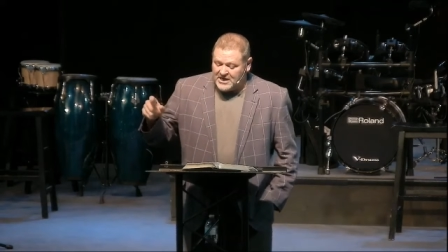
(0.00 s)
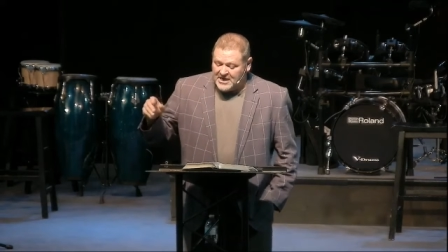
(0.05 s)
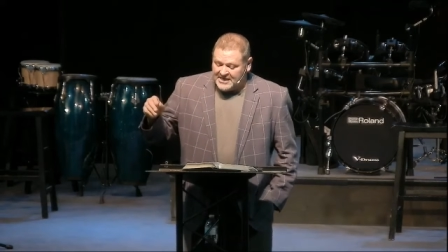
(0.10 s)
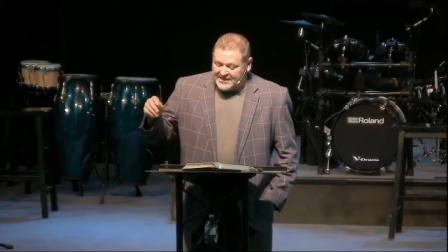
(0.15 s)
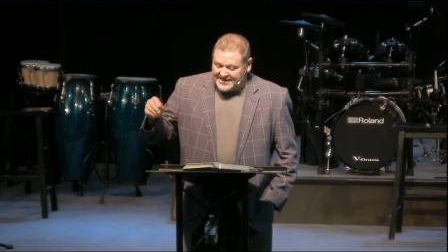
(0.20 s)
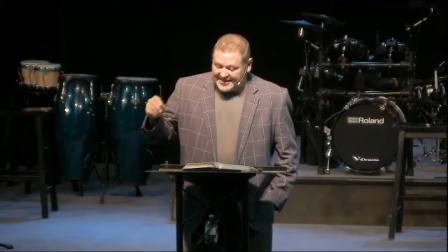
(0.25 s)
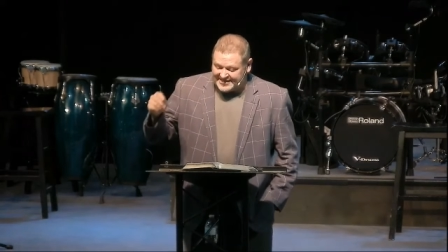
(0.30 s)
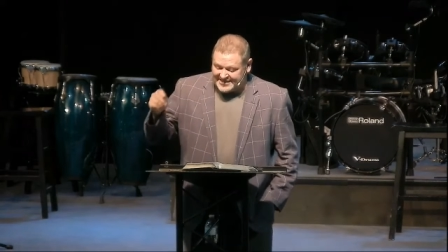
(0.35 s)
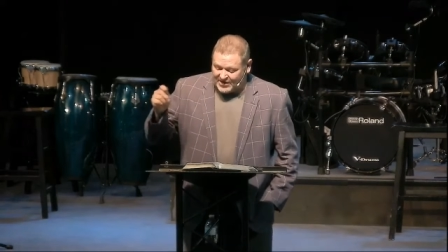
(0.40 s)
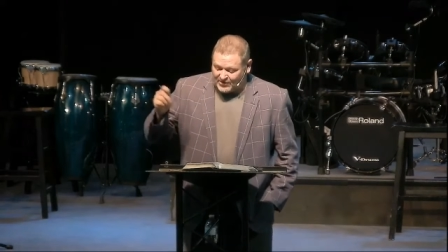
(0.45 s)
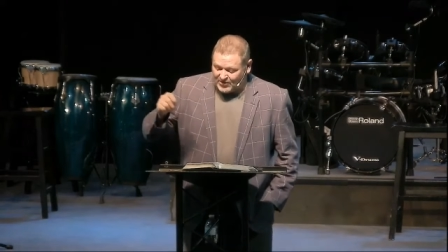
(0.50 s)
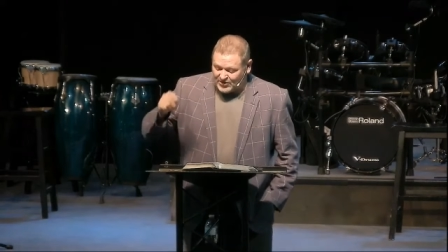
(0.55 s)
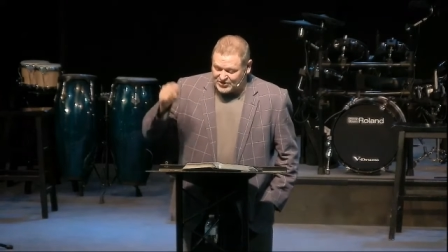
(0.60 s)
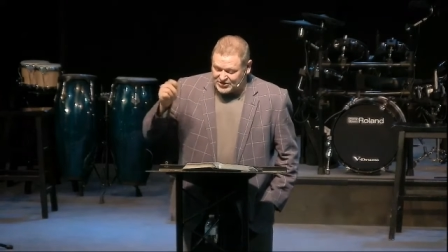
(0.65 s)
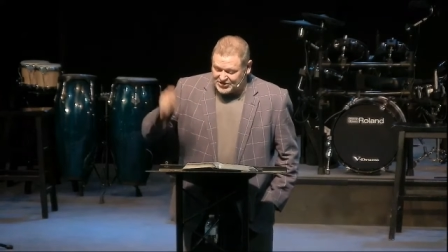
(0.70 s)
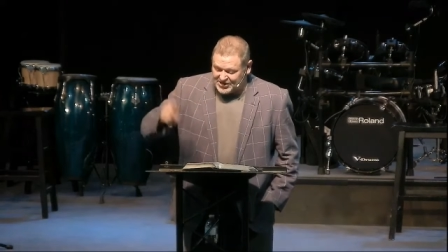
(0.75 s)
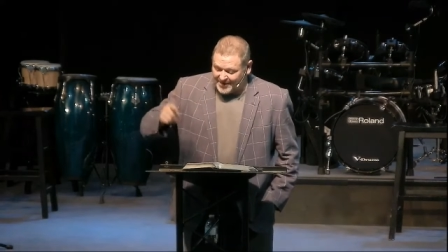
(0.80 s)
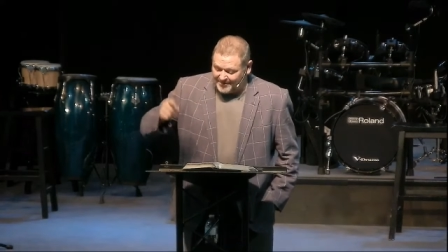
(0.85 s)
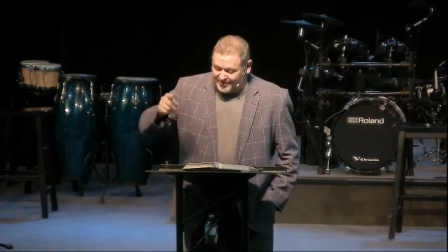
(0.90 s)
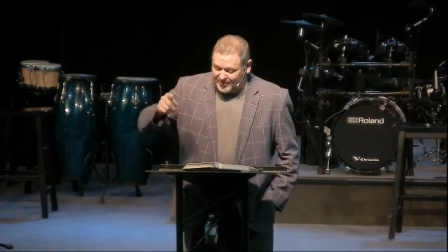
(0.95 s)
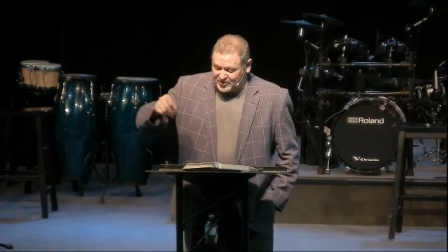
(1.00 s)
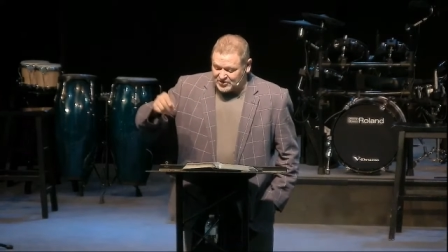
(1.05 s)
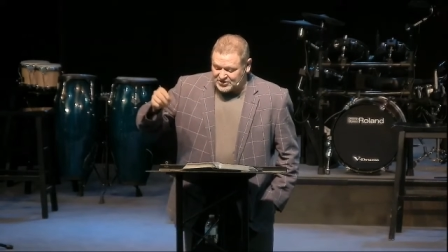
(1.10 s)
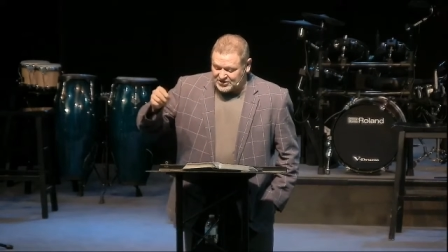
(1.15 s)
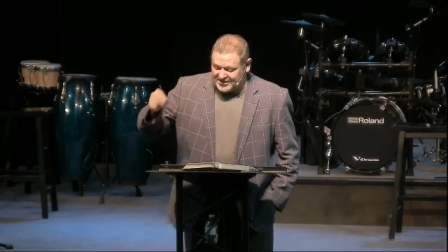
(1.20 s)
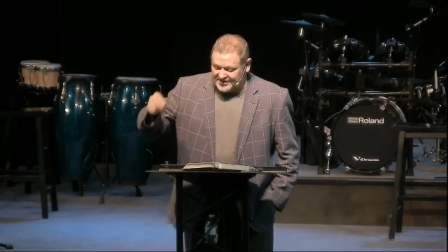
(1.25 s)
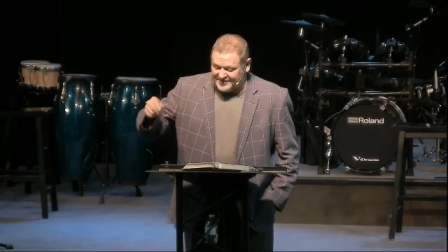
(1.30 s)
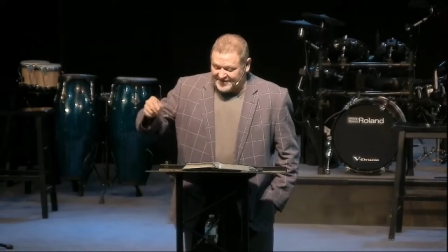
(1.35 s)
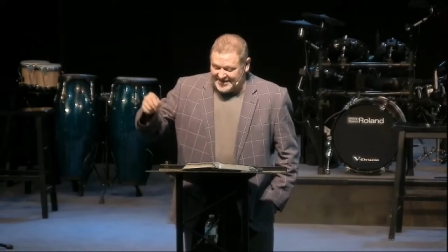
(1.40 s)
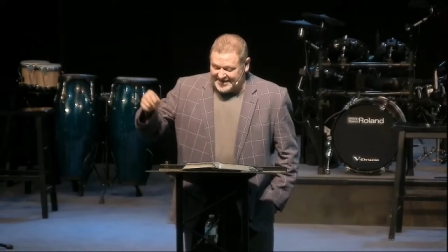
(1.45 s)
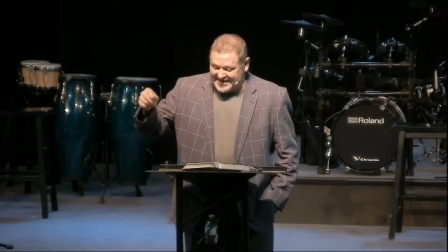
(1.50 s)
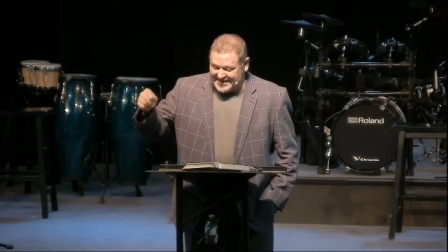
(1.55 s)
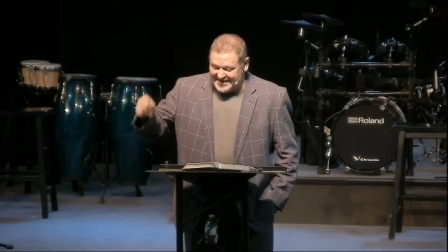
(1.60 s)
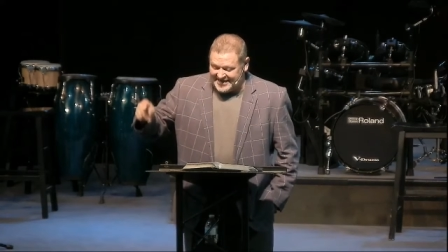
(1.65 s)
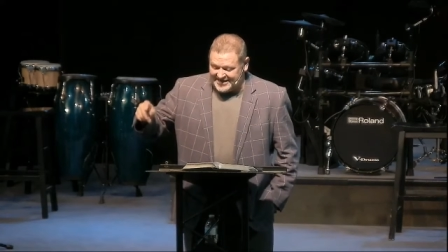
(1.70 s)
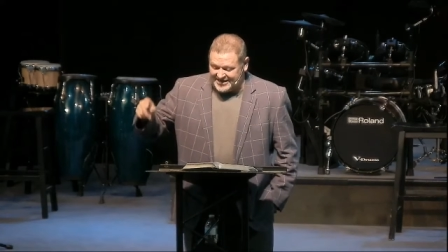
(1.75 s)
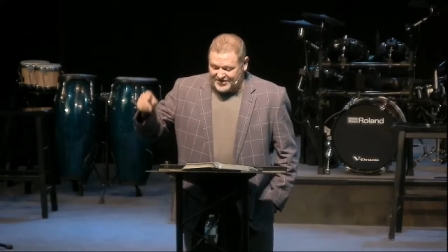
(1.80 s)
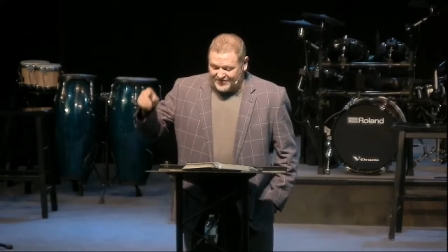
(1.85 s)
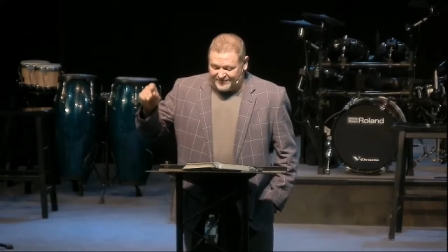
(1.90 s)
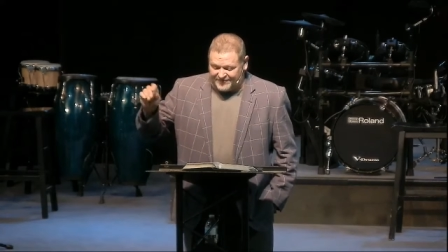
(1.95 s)
that there were shepherds living
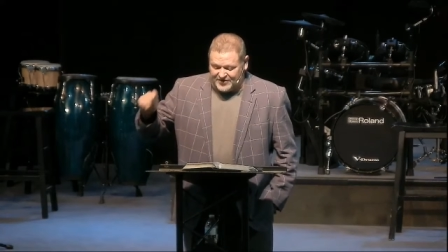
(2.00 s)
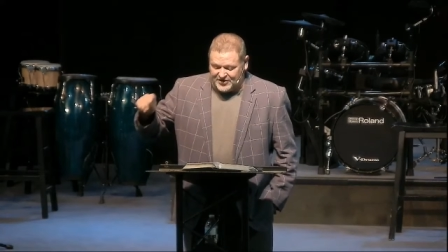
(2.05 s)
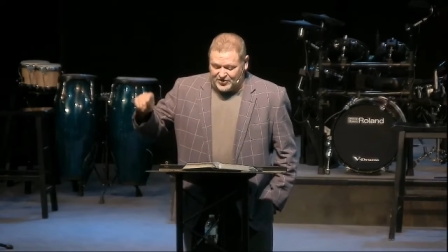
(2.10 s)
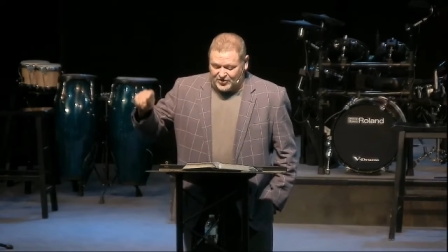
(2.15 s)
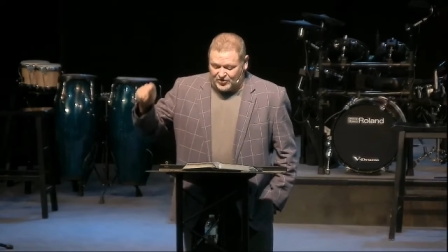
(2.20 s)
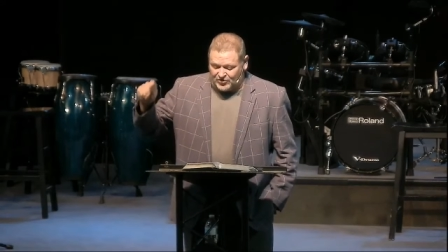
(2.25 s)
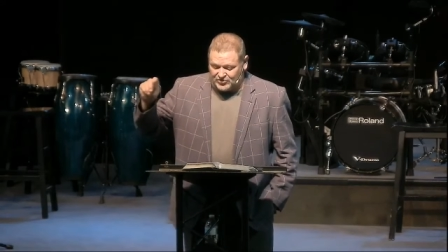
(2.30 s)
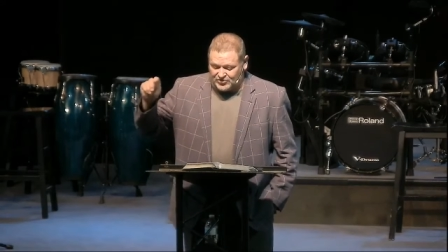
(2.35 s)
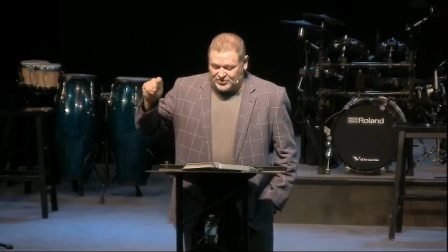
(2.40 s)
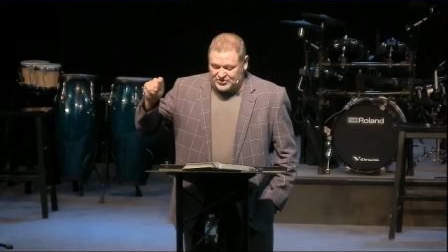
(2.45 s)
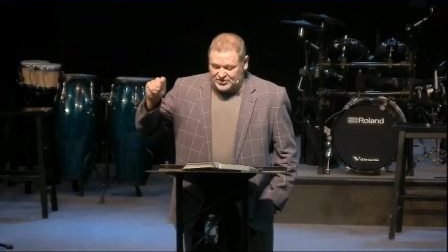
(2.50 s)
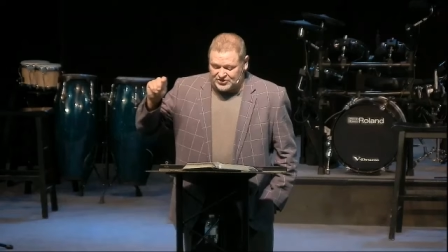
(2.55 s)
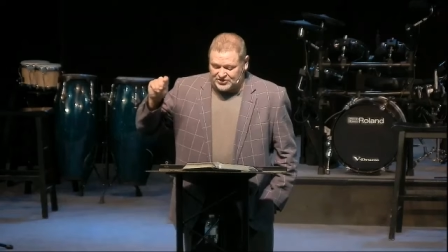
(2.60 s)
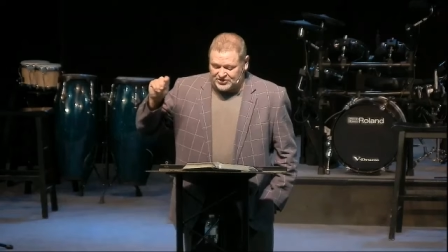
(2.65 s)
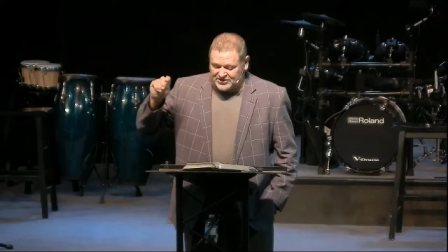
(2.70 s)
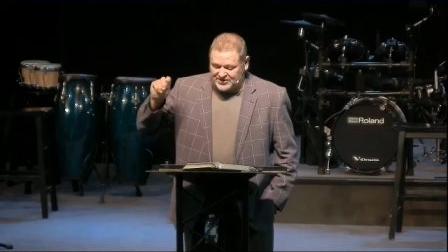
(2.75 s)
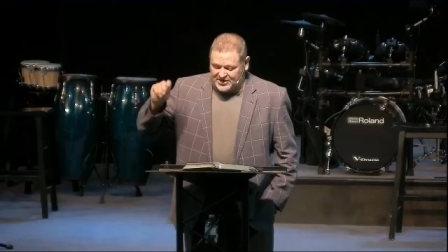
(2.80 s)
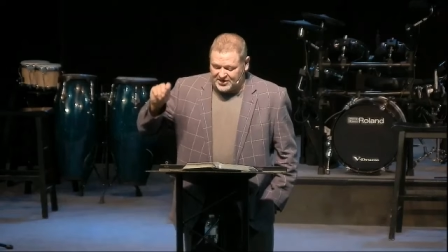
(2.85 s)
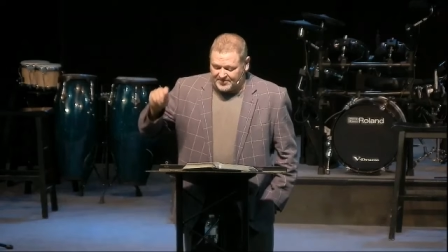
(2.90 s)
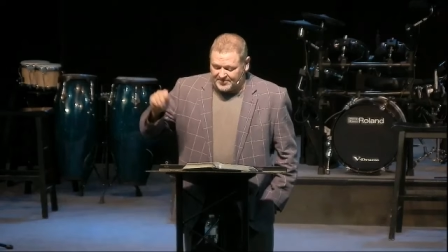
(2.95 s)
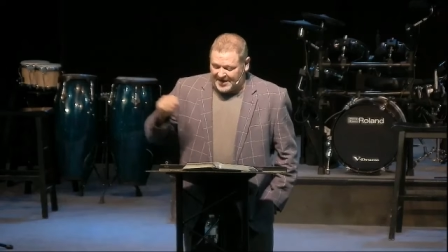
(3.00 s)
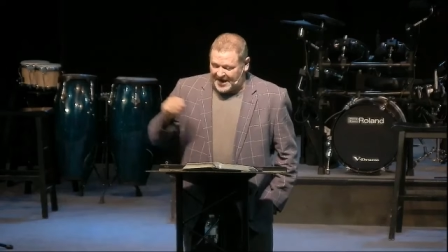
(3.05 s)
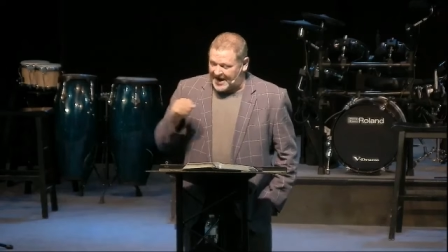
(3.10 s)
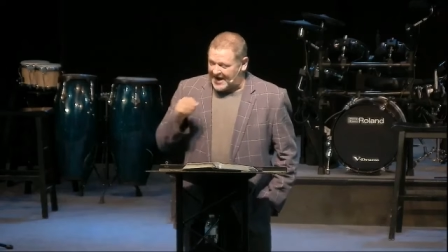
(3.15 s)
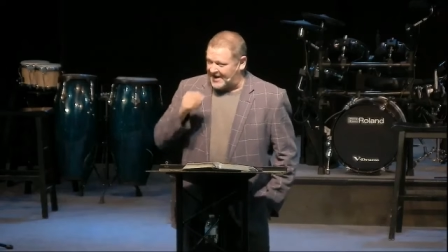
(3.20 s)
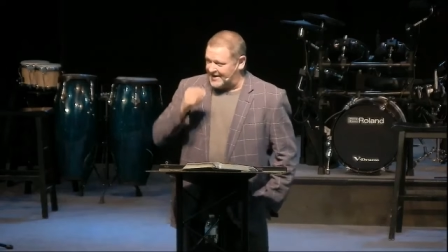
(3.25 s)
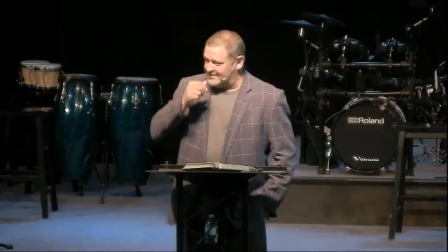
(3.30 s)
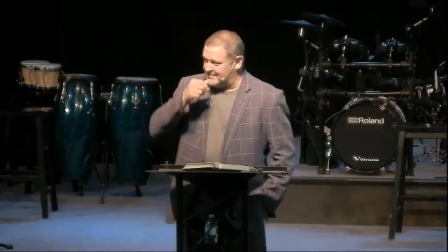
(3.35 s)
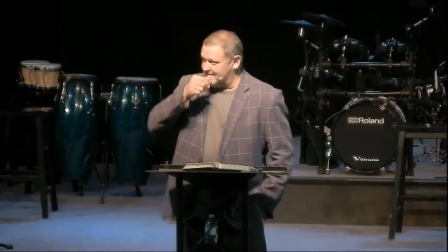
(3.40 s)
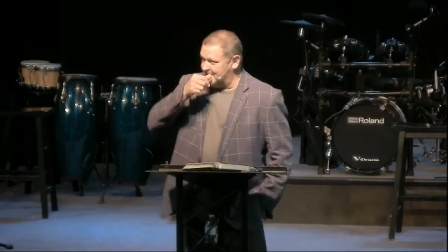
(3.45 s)
in the fields nearby.